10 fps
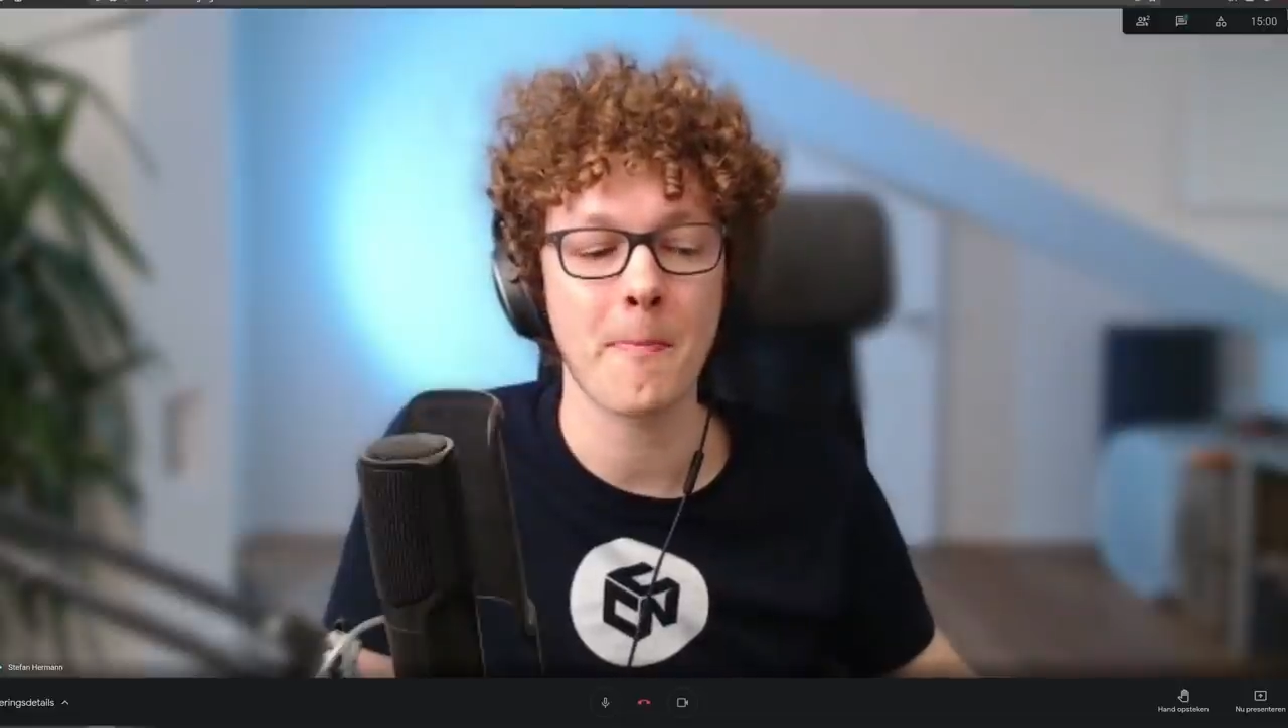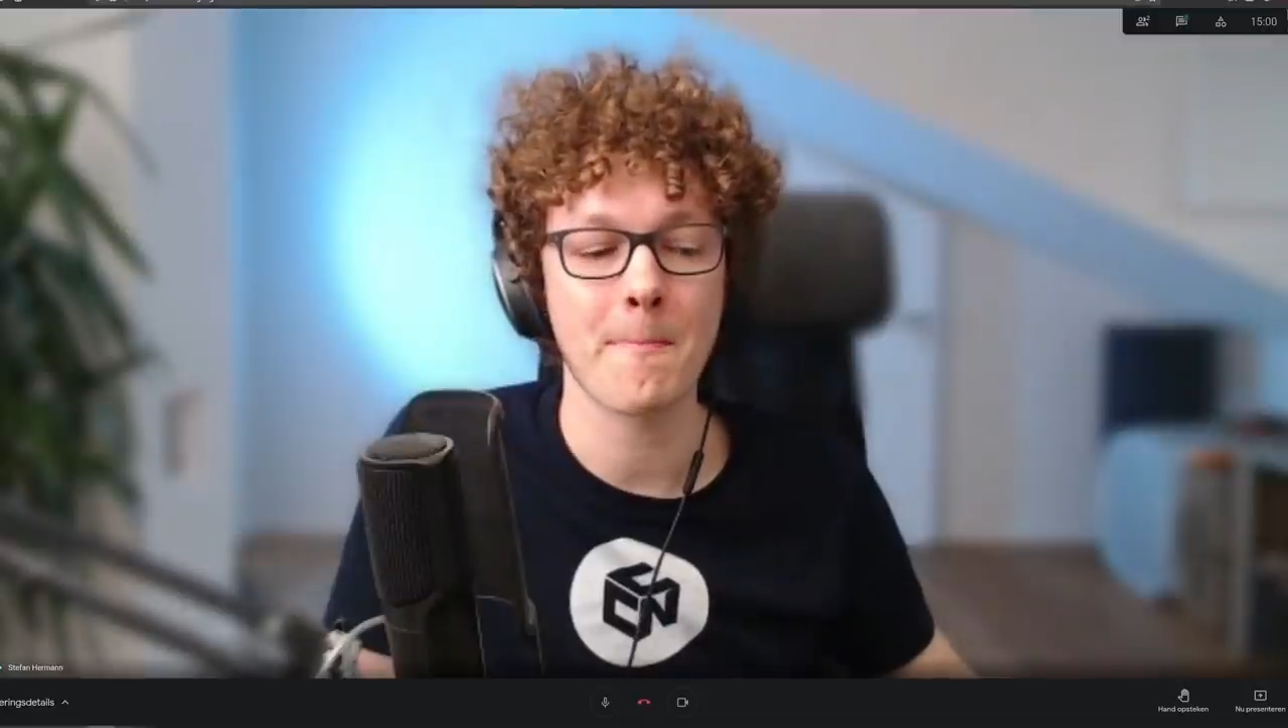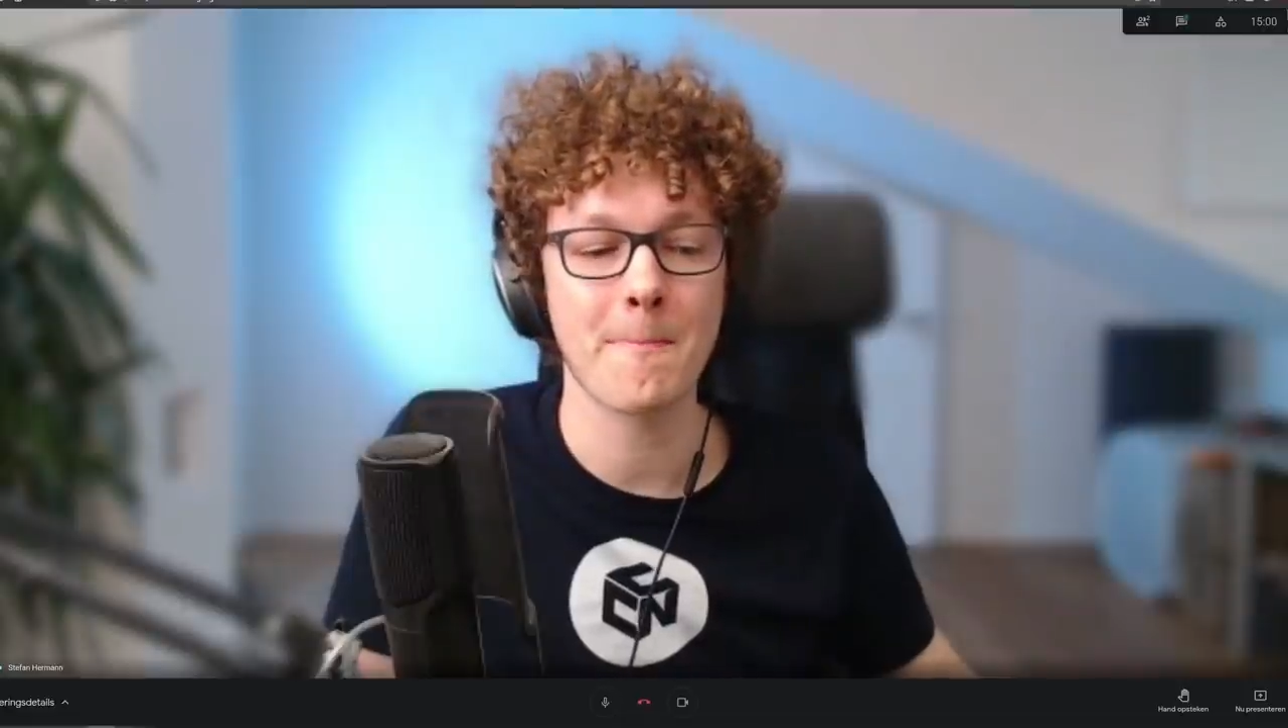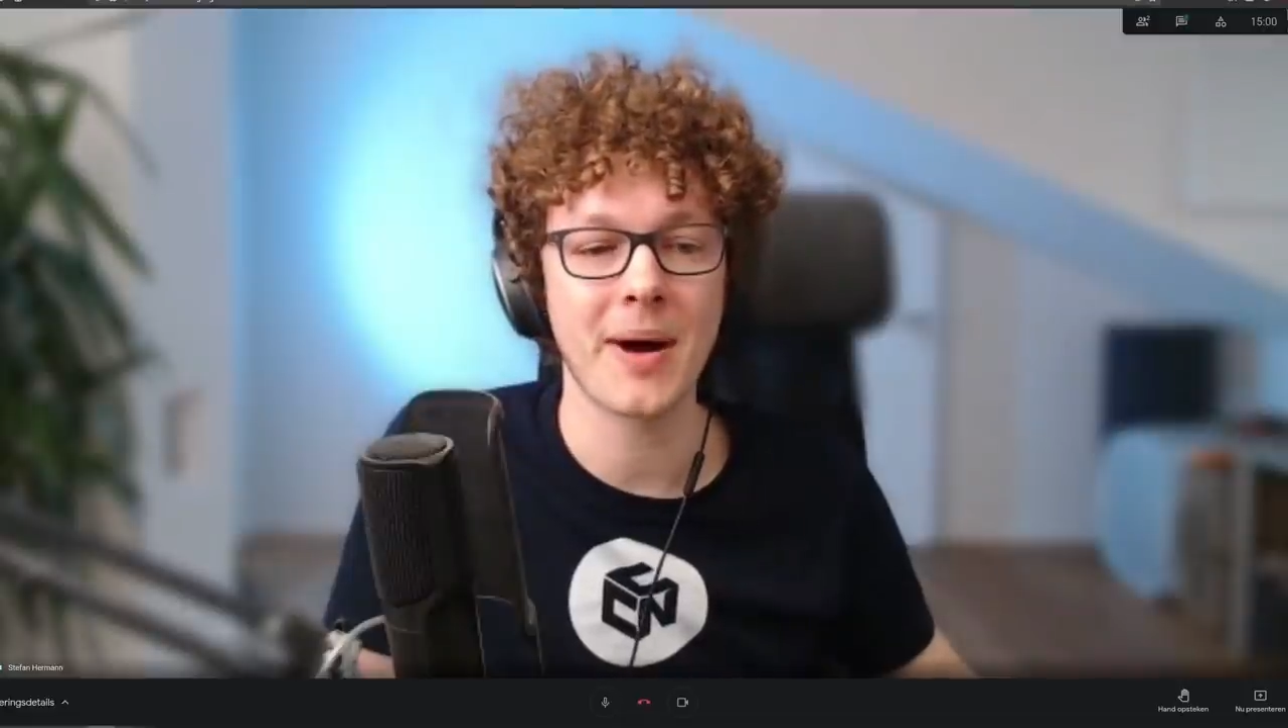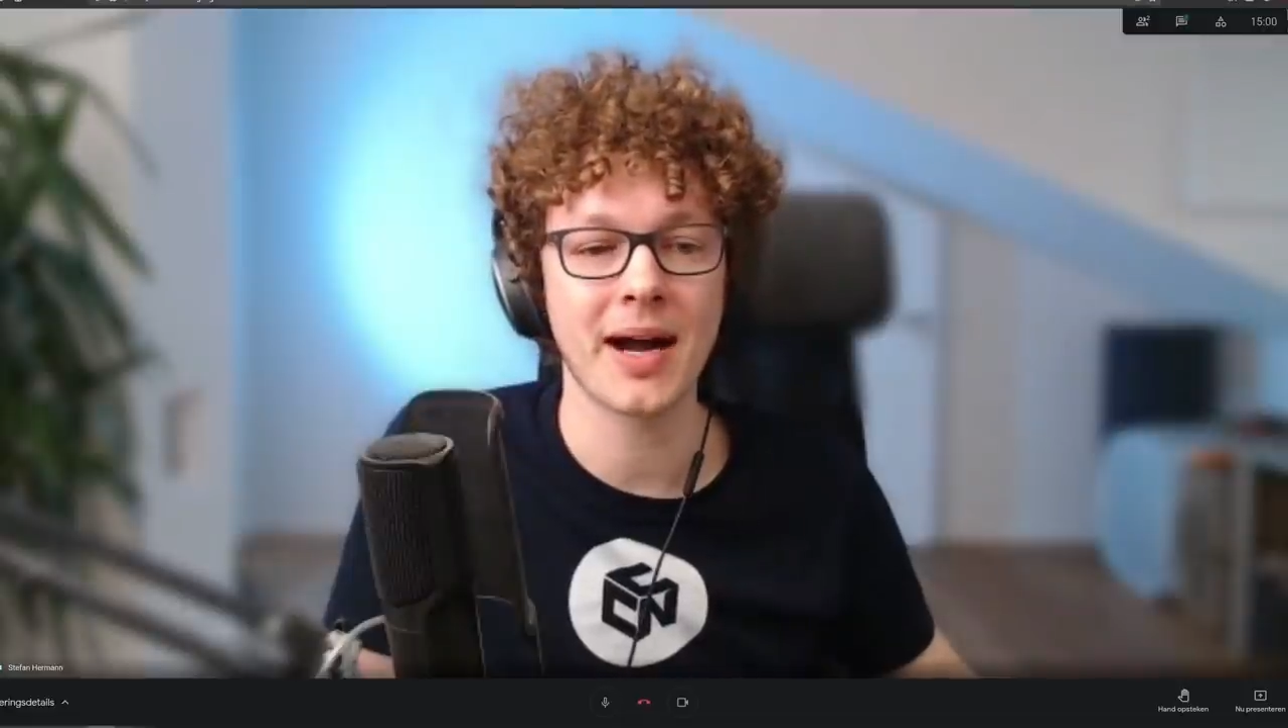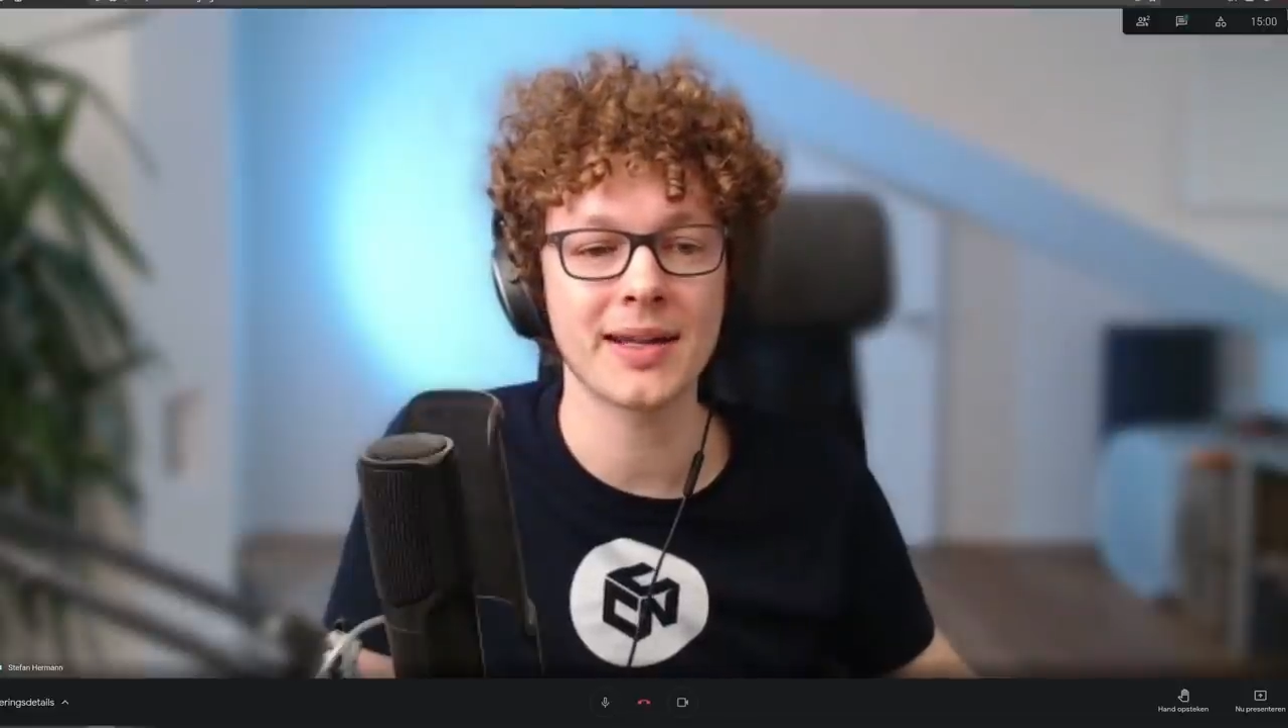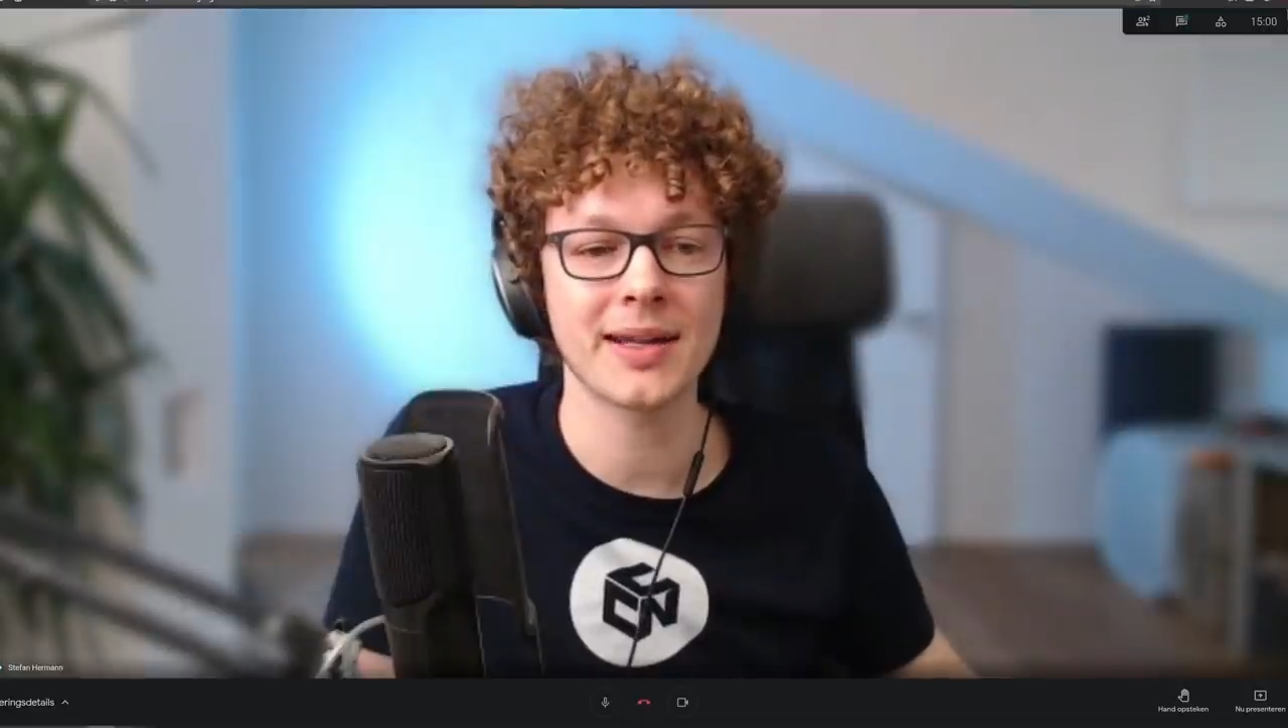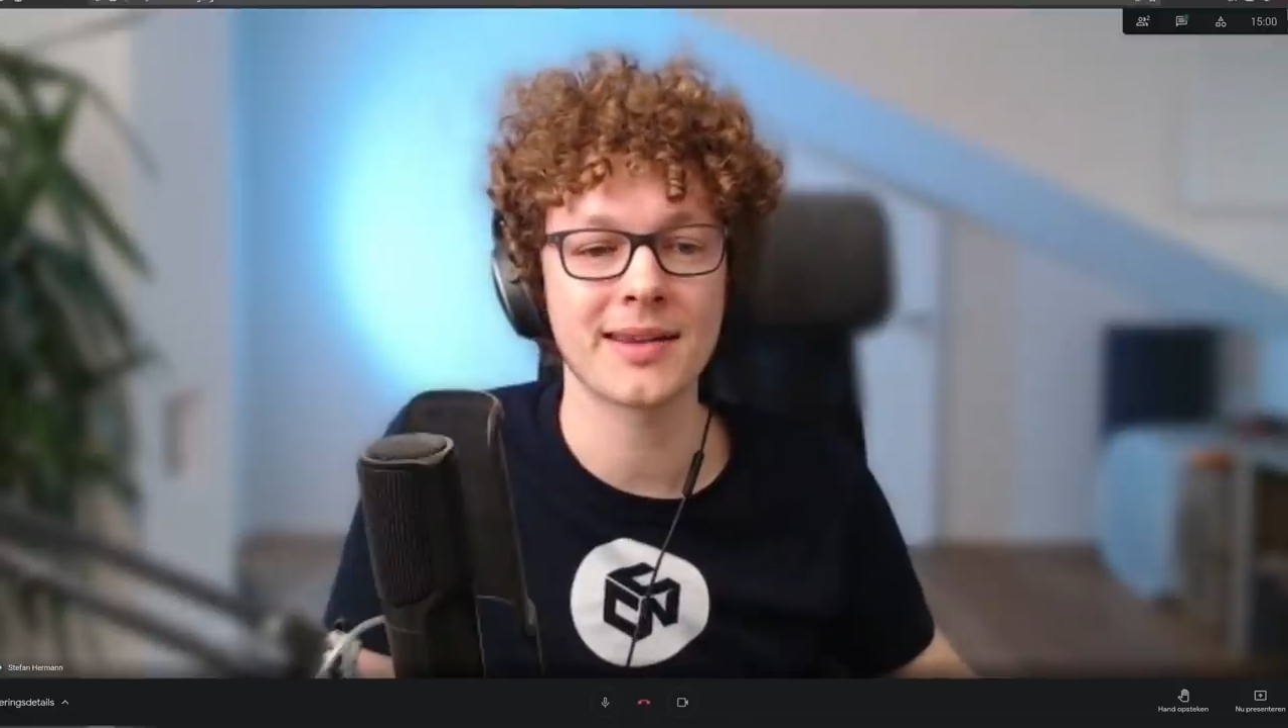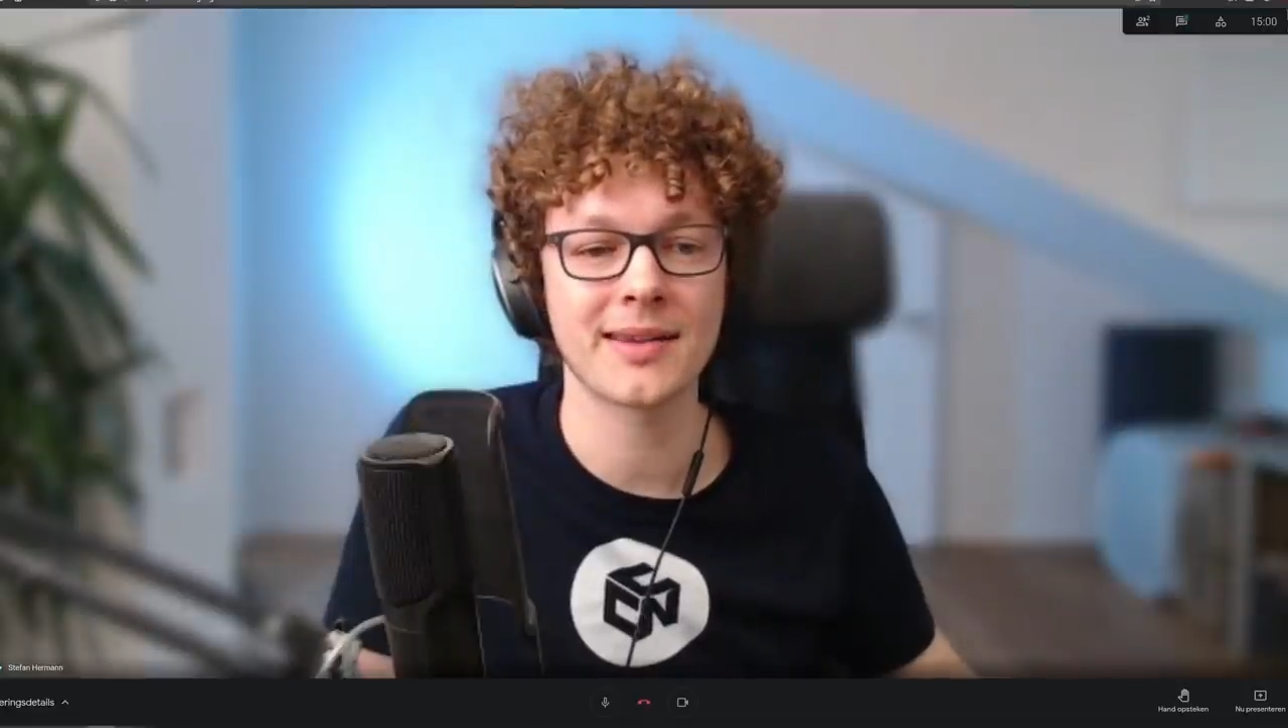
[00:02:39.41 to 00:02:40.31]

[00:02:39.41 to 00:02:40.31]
might